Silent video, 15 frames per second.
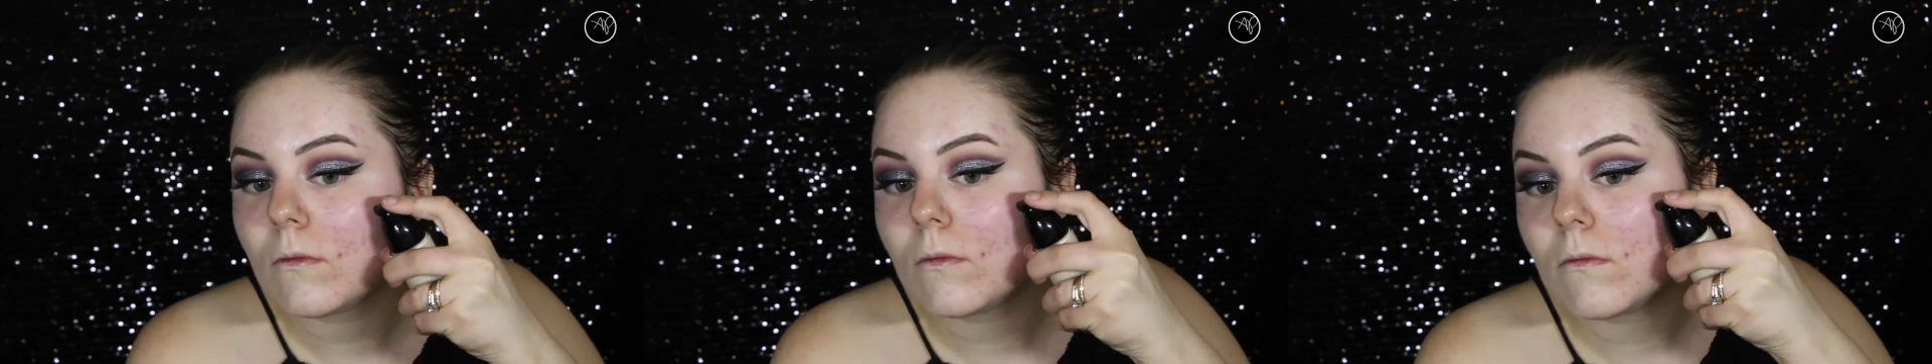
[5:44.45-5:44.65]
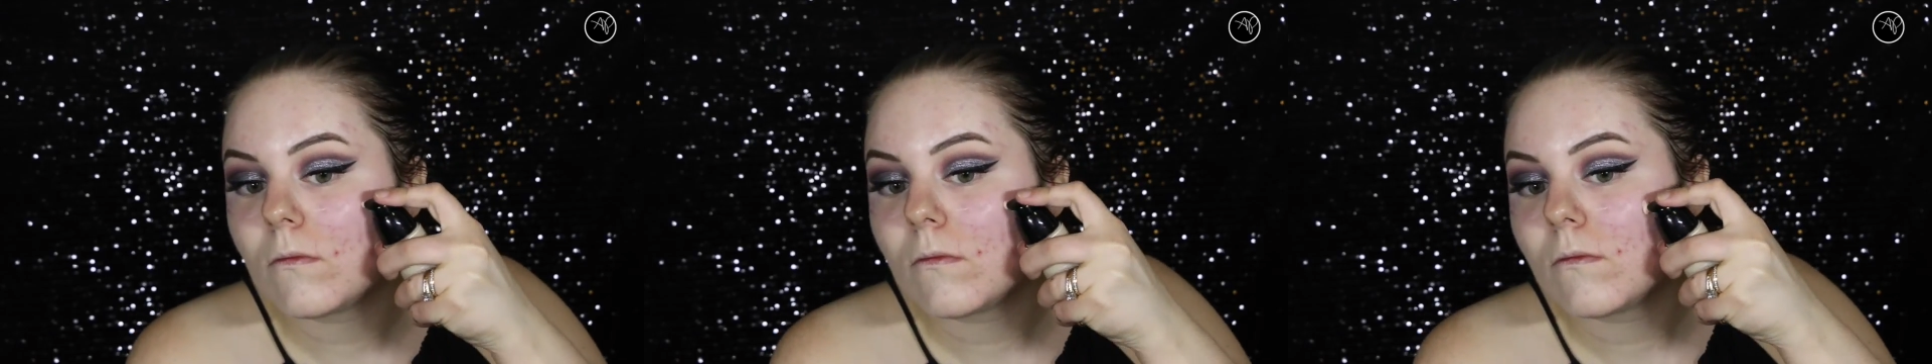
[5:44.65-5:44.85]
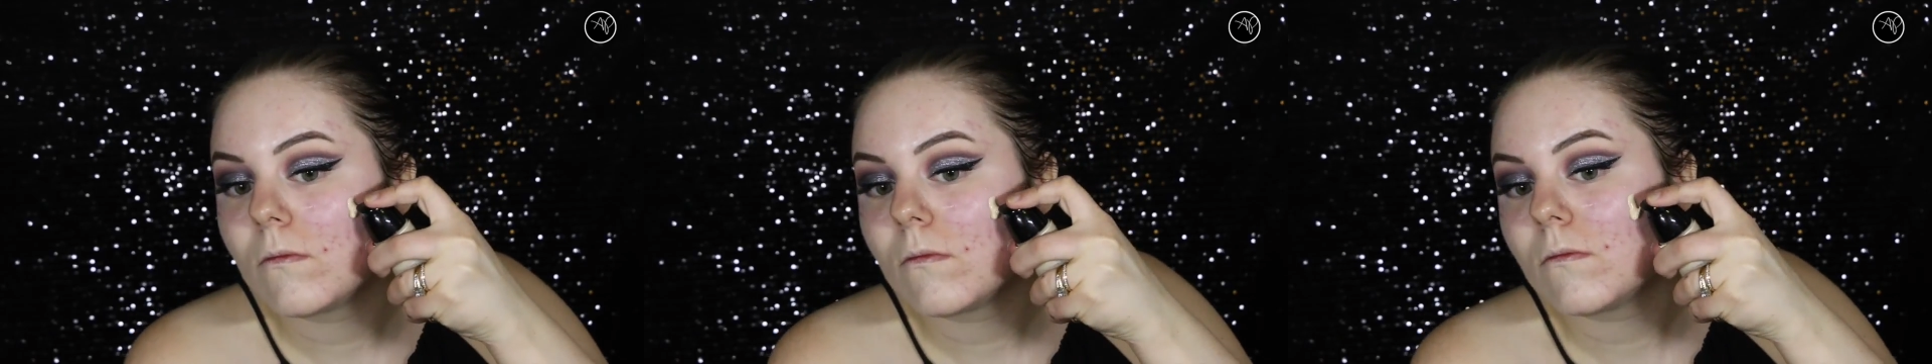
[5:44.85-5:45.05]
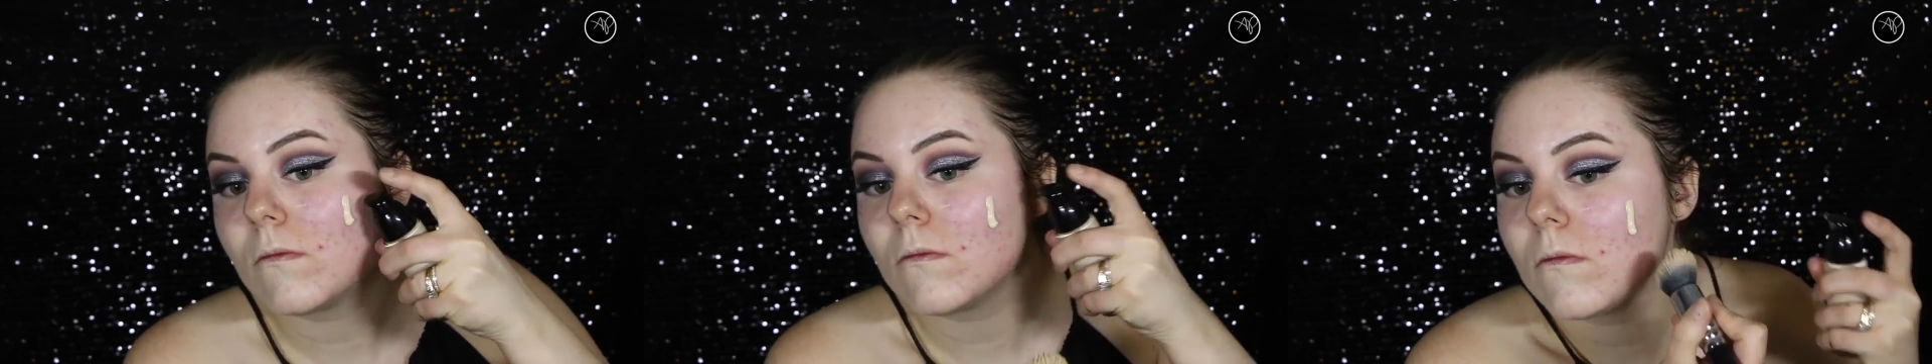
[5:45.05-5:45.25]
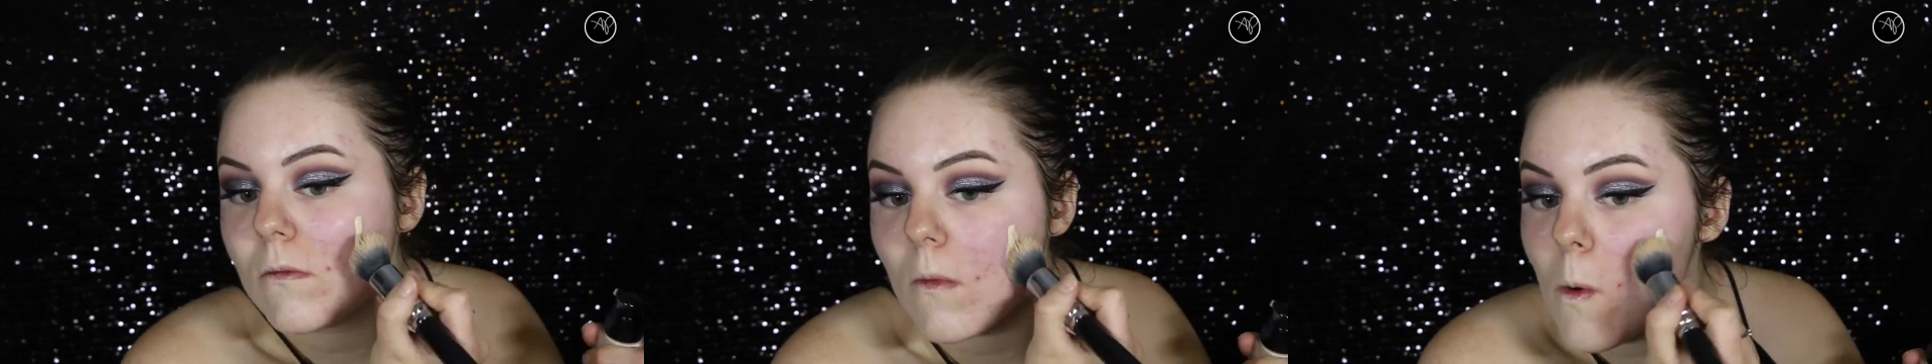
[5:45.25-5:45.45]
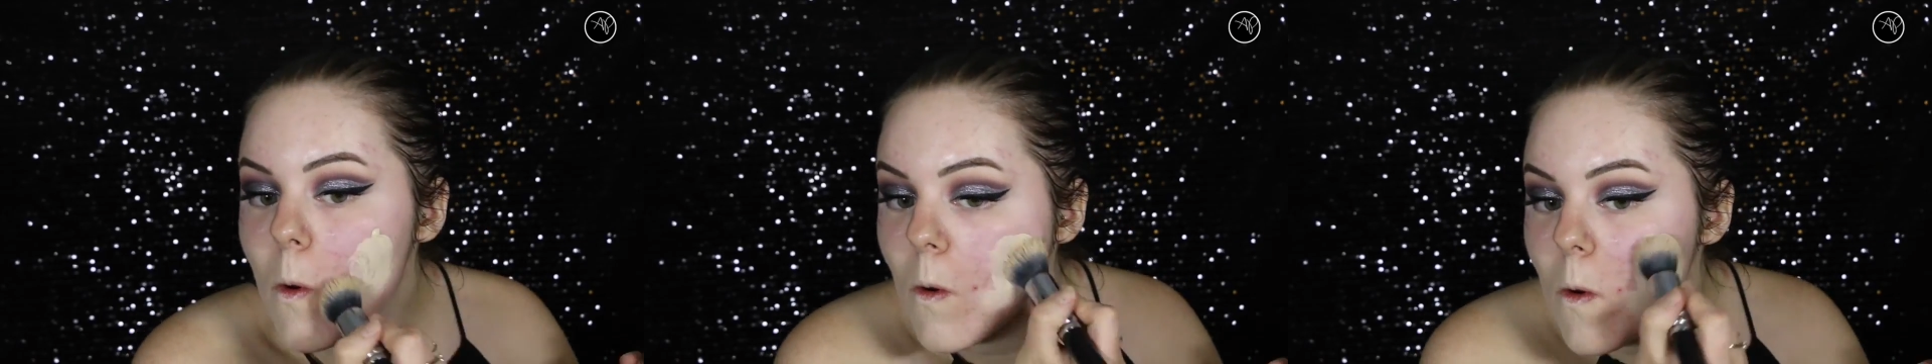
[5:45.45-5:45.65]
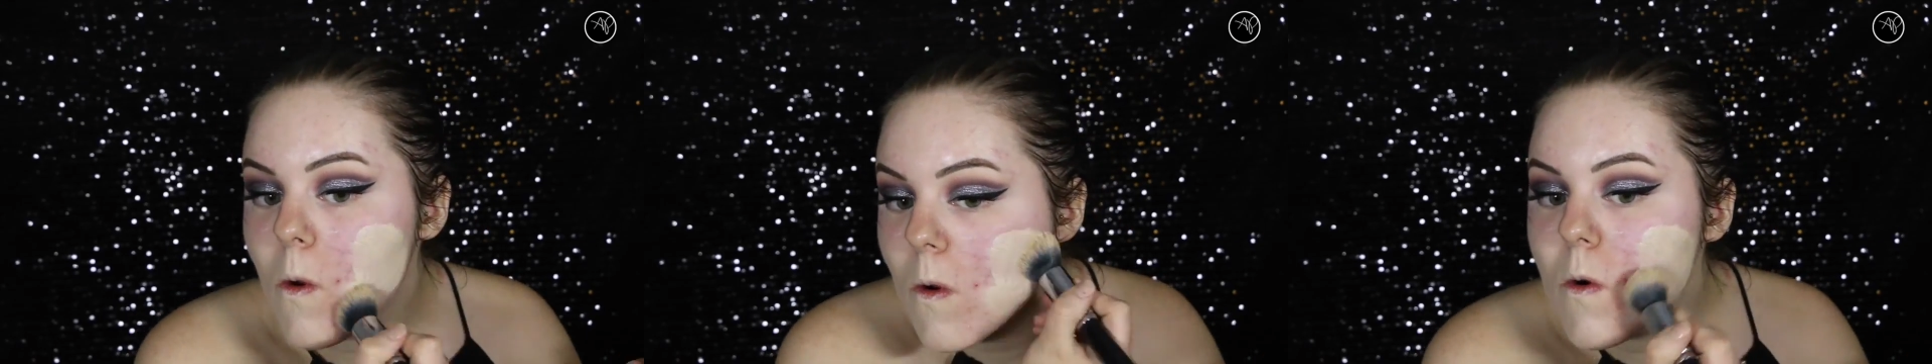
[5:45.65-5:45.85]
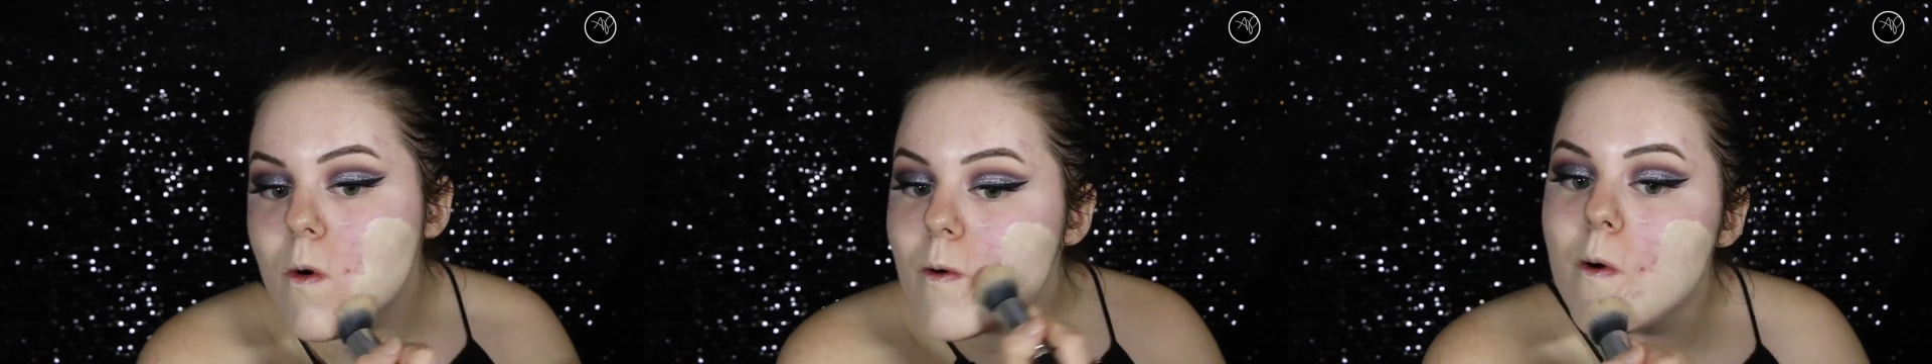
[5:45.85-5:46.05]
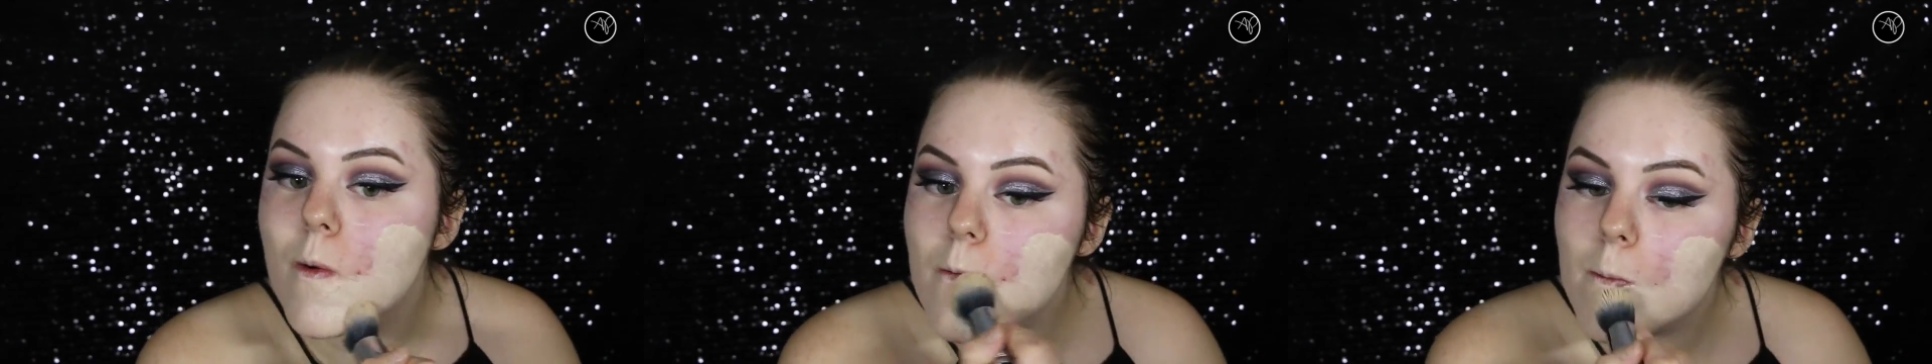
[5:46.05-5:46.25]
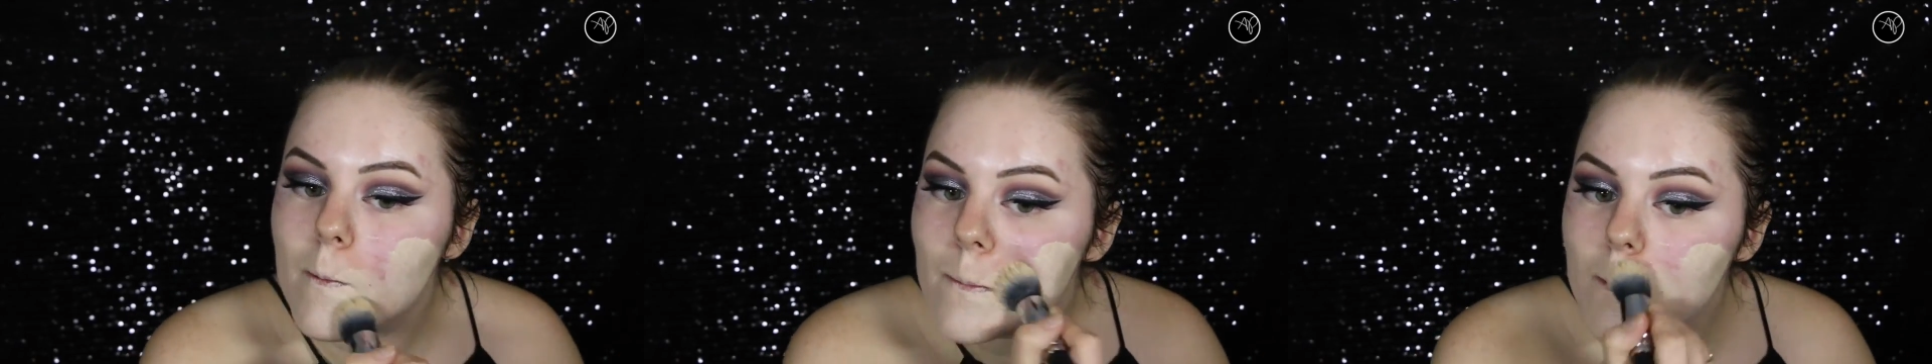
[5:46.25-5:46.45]
the, what is
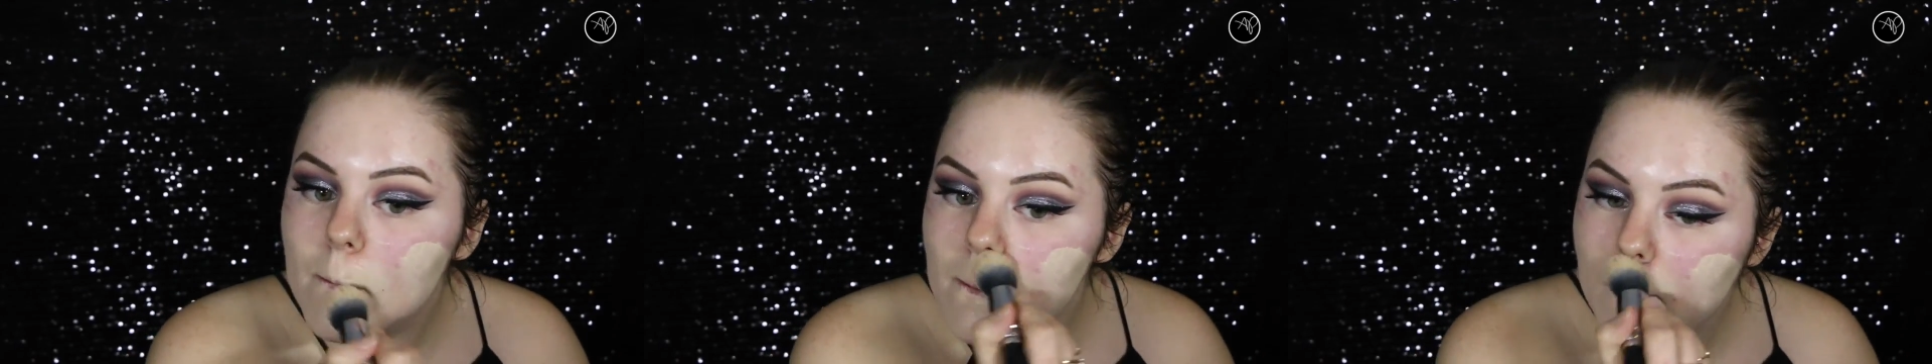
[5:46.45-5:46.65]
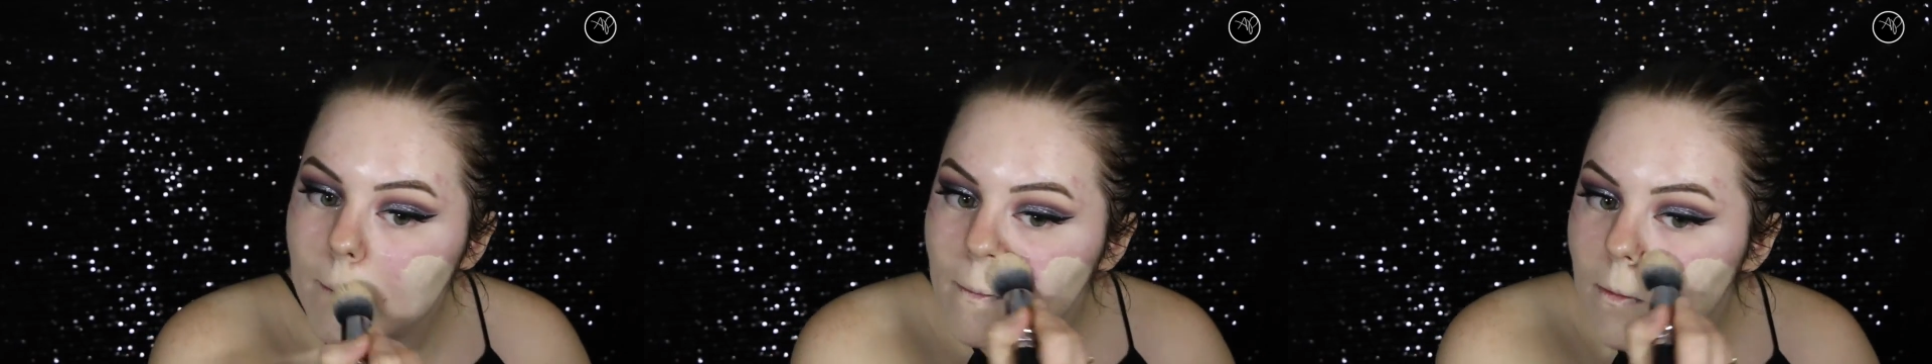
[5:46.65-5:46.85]
it again?